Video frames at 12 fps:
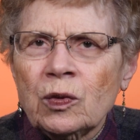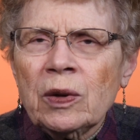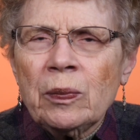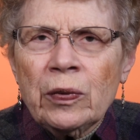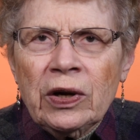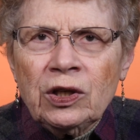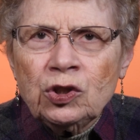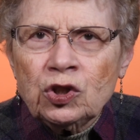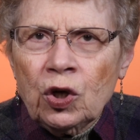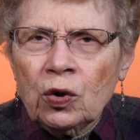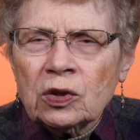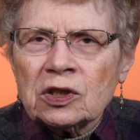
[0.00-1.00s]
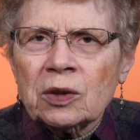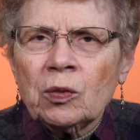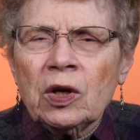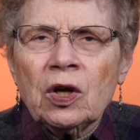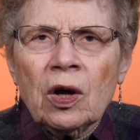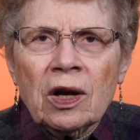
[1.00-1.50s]
We bring jokes and
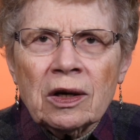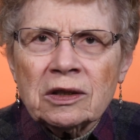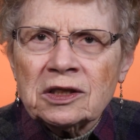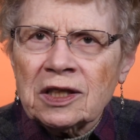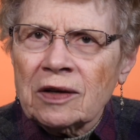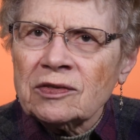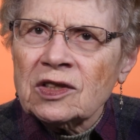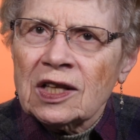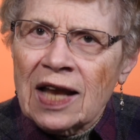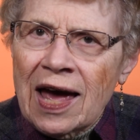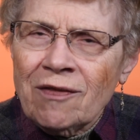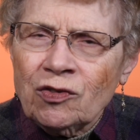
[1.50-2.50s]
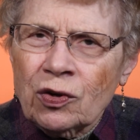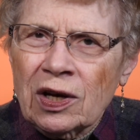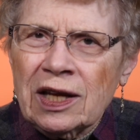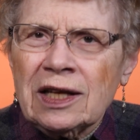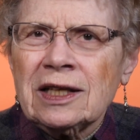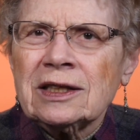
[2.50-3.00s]
we call ourselves the Laughter
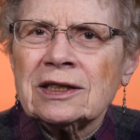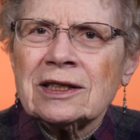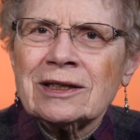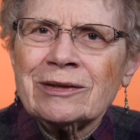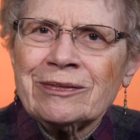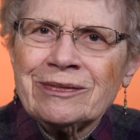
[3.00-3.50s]
Ladies.